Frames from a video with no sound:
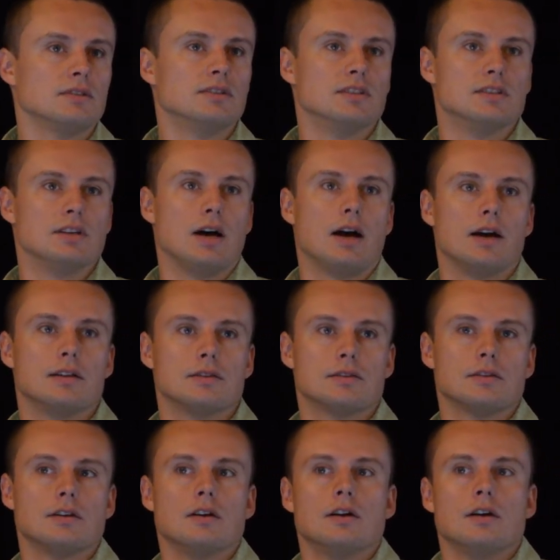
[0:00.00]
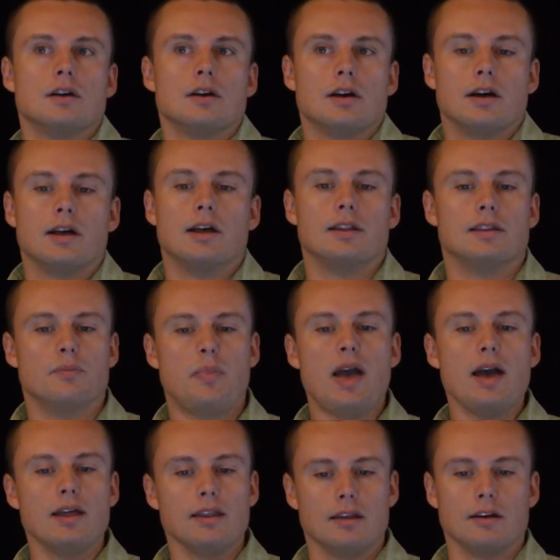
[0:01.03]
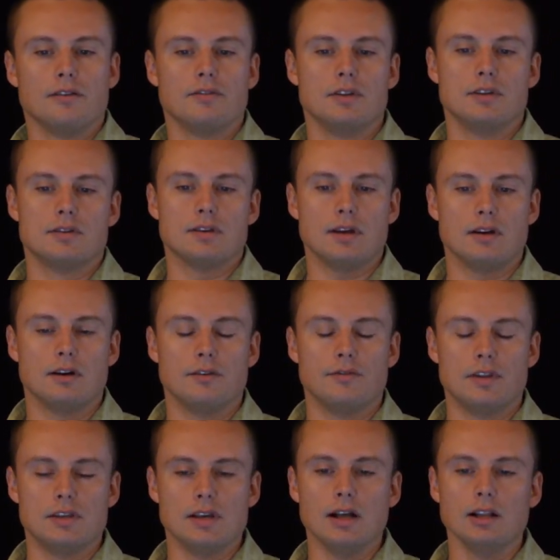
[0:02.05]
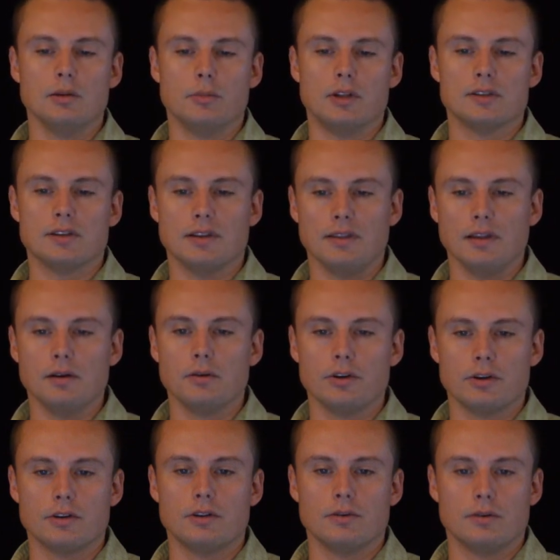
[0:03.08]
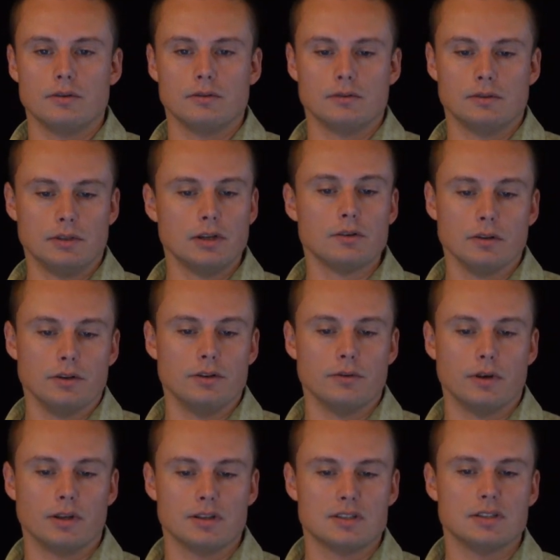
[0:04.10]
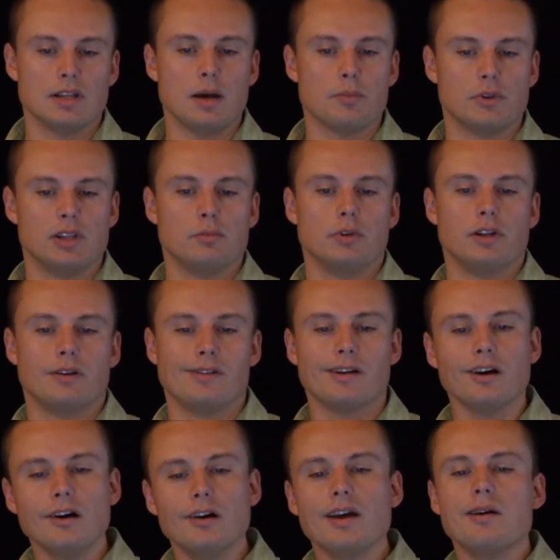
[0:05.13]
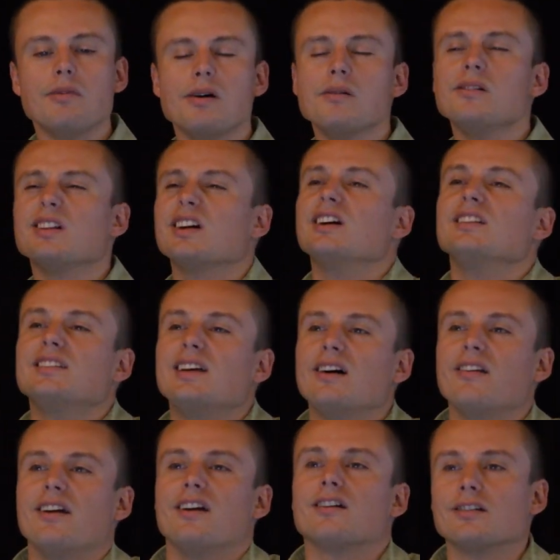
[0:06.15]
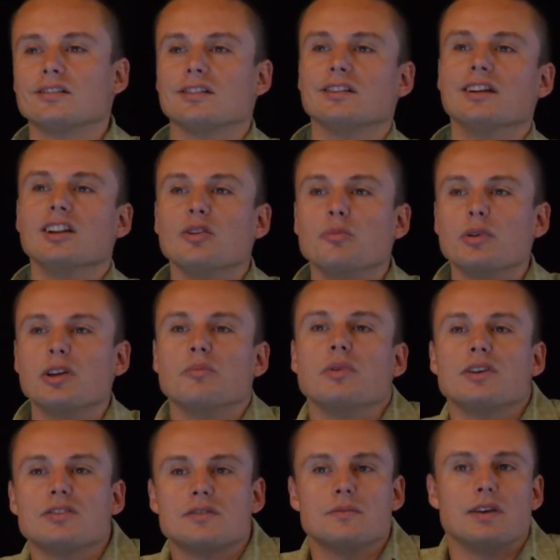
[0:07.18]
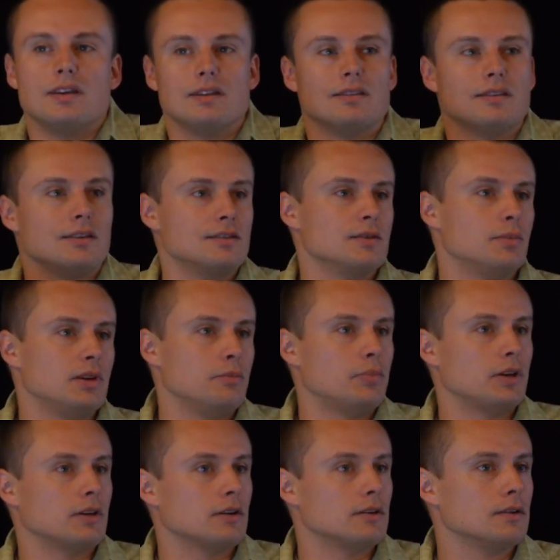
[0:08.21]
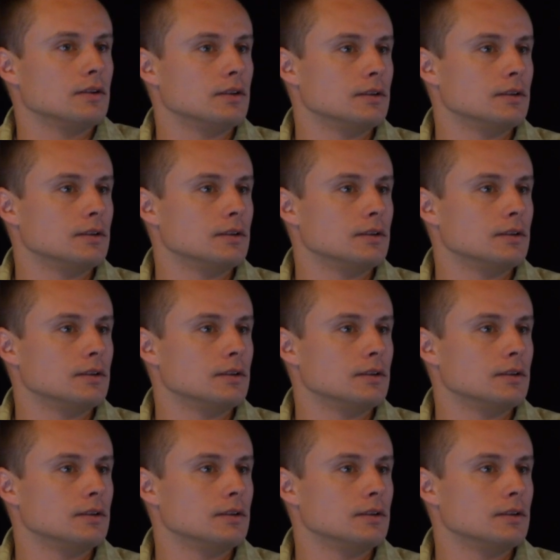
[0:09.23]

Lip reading: designs and the padding of these elements, I think what you're literally doing is stopping the bleeding. Like, okay, well, we'll cut down errors a little bit by just making things a bit bigger.